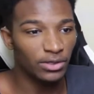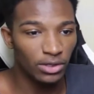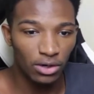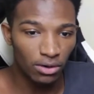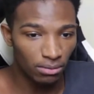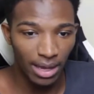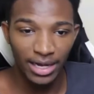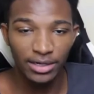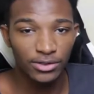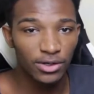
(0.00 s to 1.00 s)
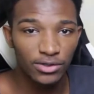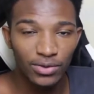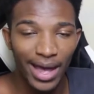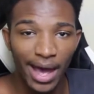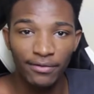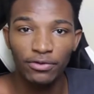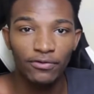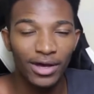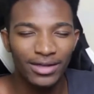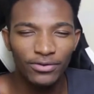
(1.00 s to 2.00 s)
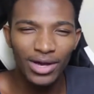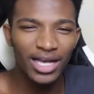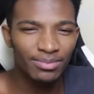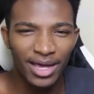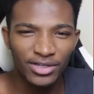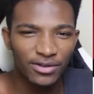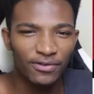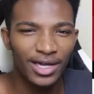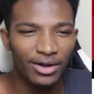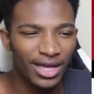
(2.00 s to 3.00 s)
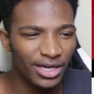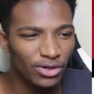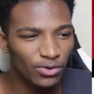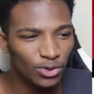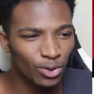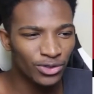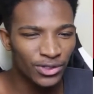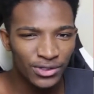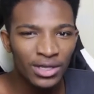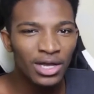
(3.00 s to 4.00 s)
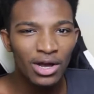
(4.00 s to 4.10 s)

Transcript: So you know, any concerns you have, if you if you guys manage to find out any new sources